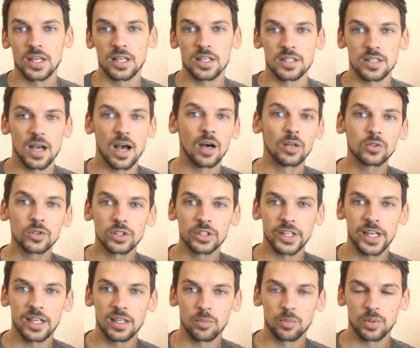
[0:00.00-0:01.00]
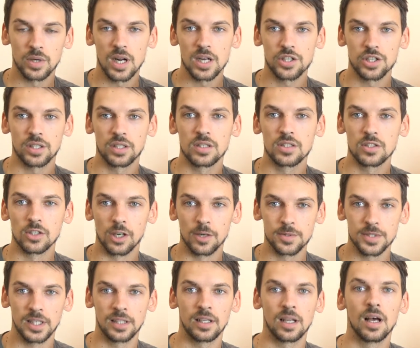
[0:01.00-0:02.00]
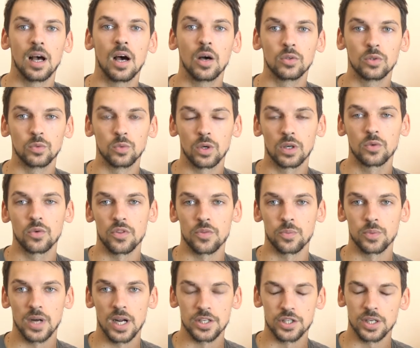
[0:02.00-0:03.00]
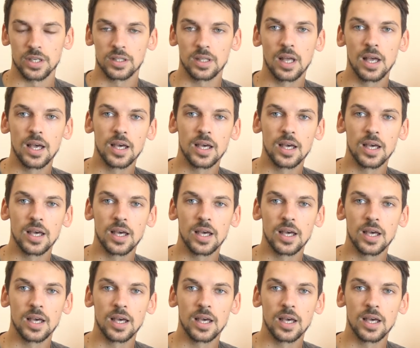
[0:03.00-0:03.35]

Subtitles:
is how to create a project in Serpstat and how to work with the project.